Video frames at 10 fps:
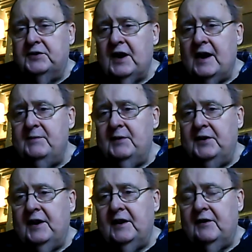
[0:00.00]
time that
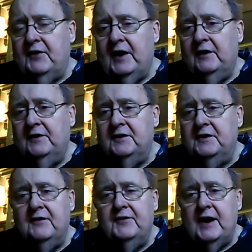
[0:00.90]
they have held the
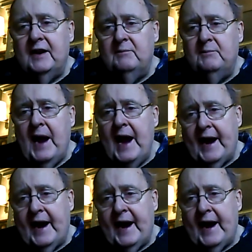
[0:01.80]
dividend back,